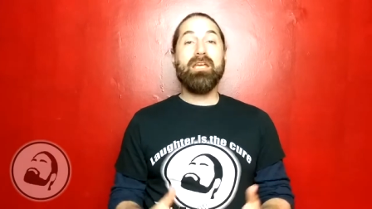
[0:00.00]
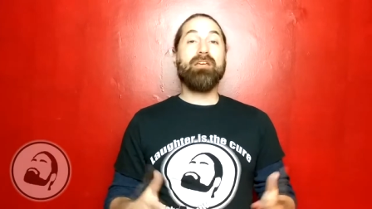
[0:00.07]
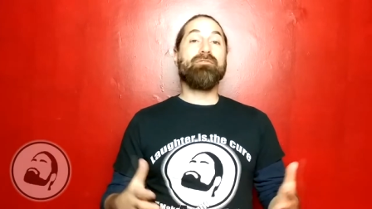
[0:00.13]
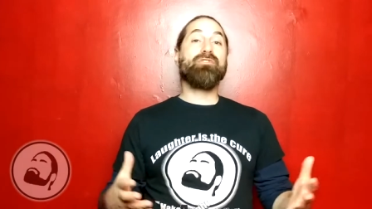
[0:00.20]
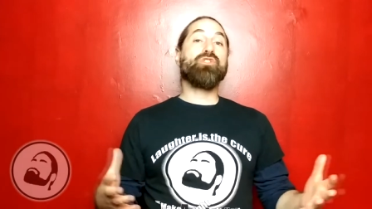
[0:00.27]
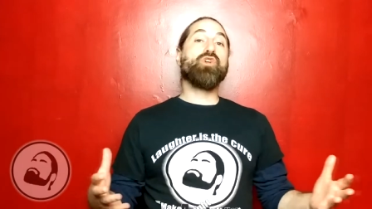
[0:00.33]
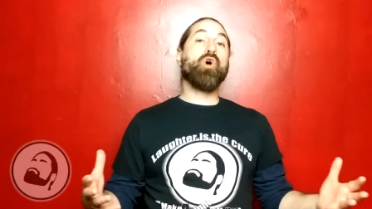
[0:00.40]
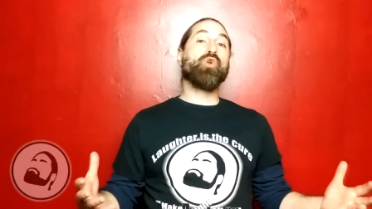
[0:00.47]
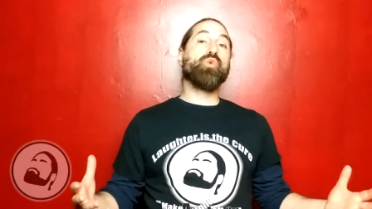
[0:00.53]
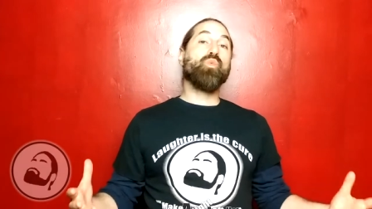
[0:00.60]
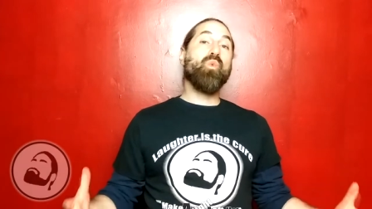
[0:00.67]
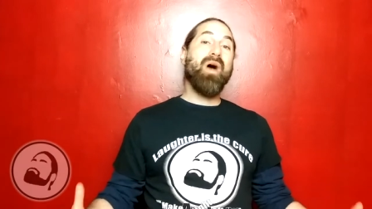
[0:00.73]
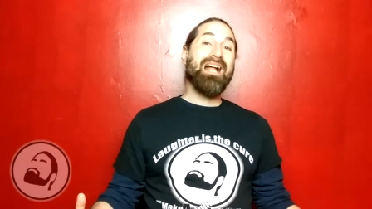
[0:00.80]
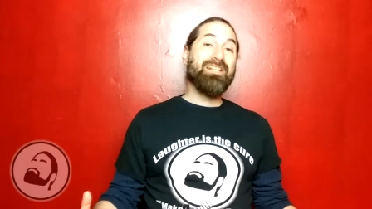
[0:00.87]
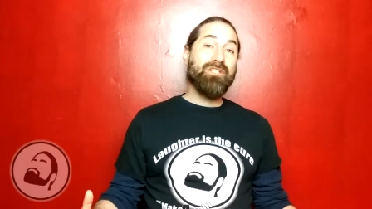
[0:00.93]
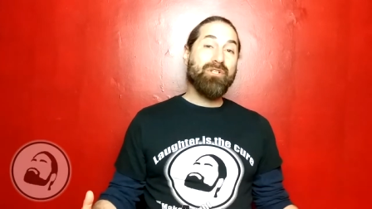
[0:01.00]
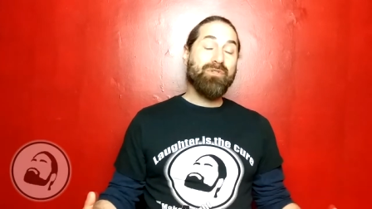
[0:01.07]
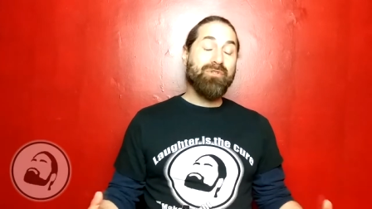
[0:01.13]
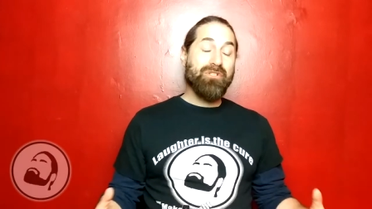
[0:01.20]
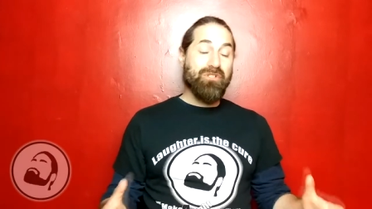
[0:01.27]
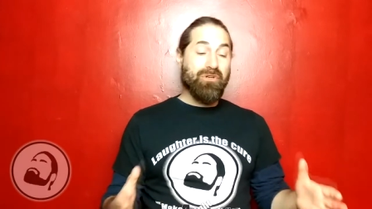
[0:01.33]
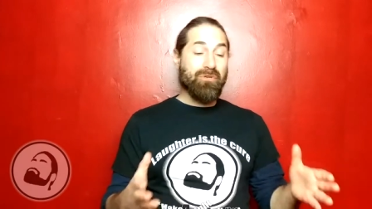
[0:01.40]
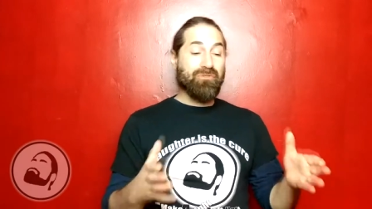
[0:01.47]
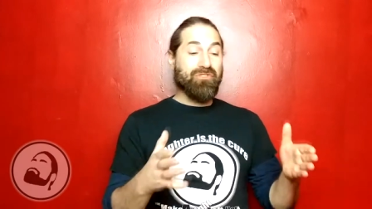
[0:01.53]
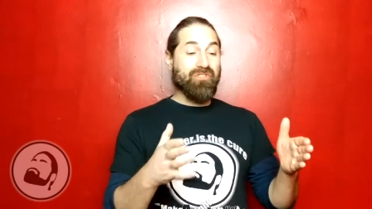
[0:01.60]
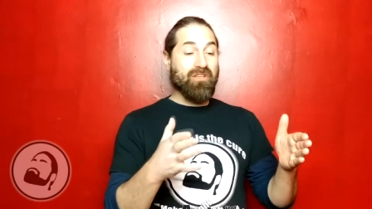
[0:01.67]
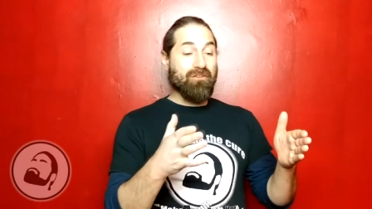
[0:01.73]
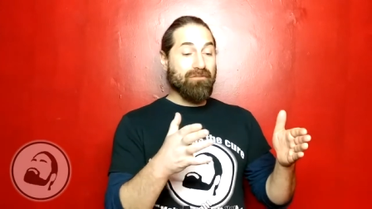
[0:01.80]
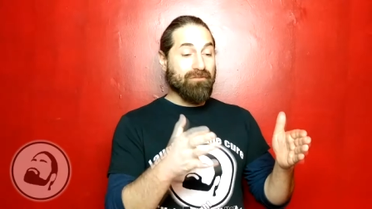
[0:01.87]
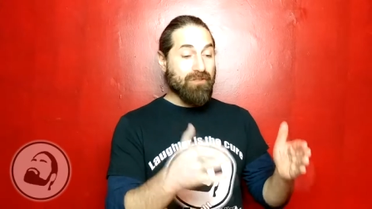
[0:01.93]
If you don't want to and you don't
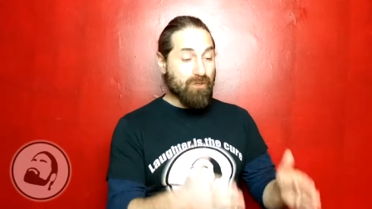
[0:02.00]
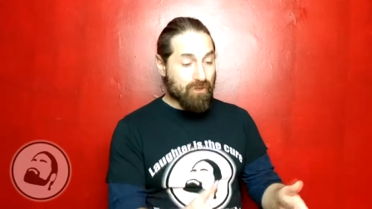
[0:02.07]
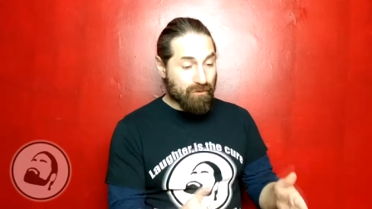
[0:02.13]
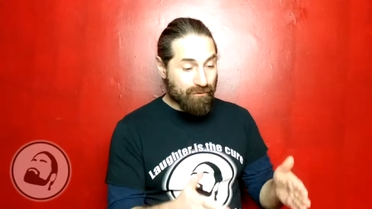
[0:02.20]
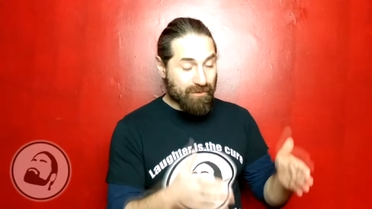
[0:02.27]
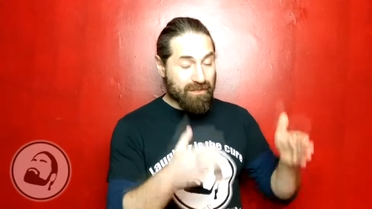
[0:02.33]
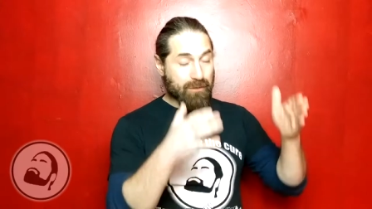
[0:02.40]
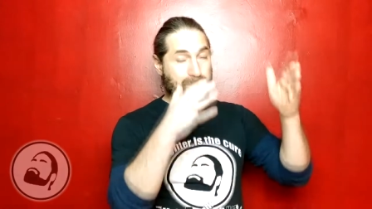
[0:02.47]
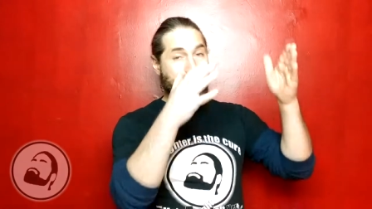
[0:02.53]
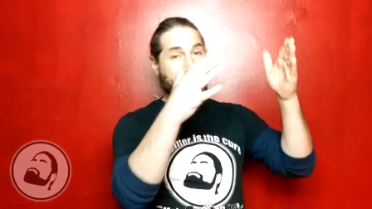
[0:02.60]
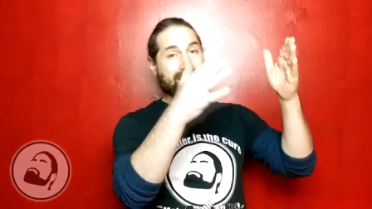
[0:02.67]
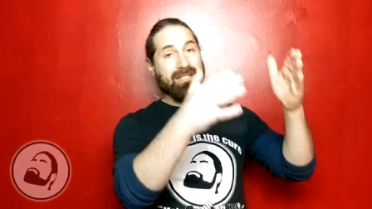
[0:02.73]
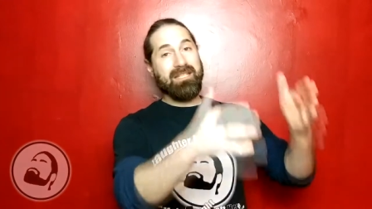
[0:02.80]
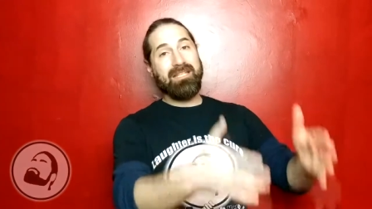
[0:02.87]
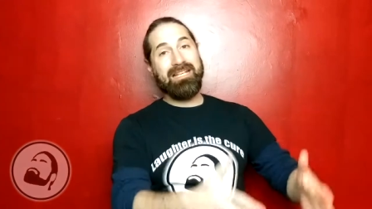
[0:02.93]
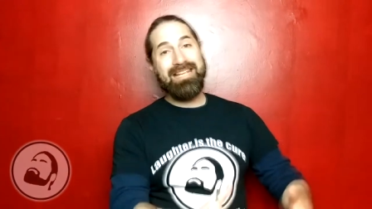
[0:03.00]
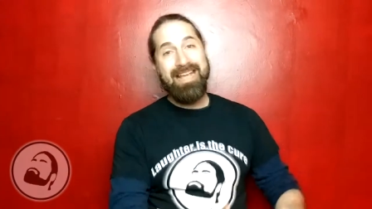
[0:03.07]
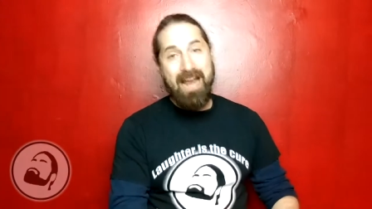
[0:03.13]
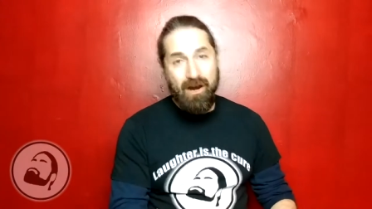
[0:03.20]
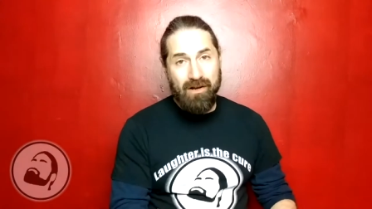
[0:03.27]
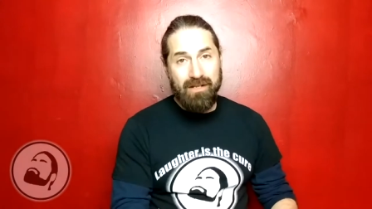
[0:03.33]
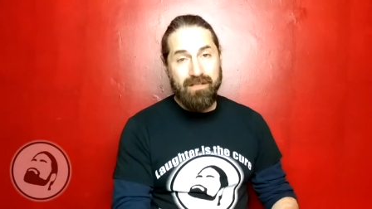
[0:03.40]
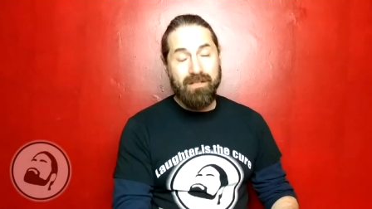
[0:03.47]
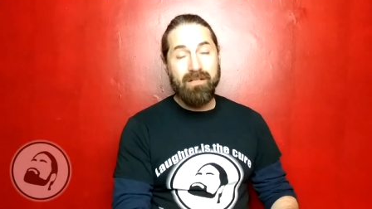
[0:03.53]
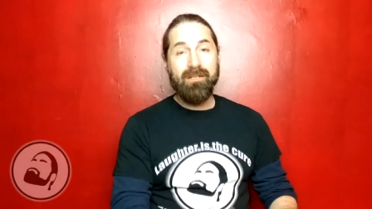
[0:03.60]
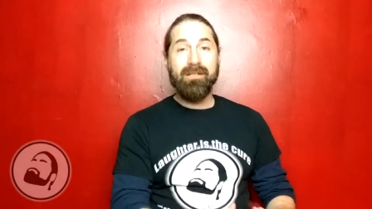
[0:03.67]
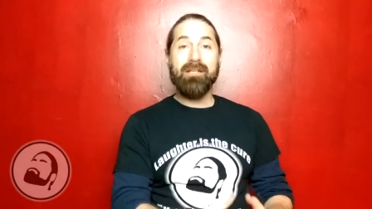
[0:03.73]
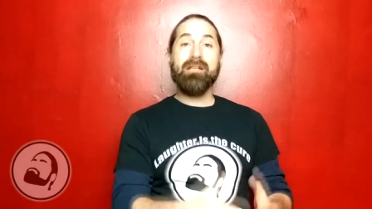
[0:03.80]
see a future for this particular character,